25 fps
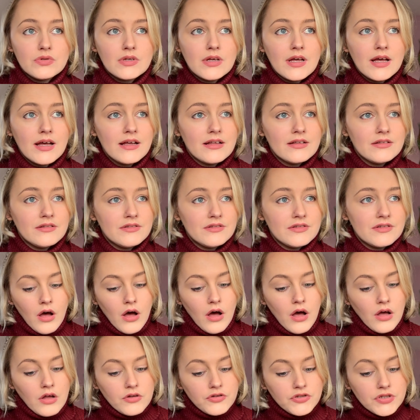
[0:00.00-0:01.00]
and
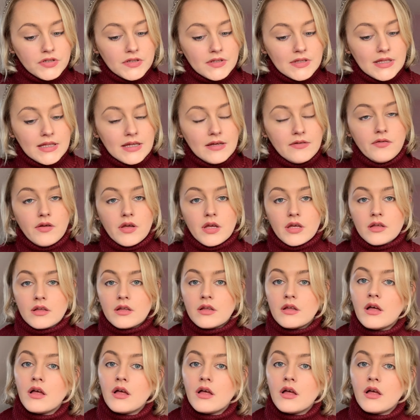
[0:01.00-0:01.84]
just living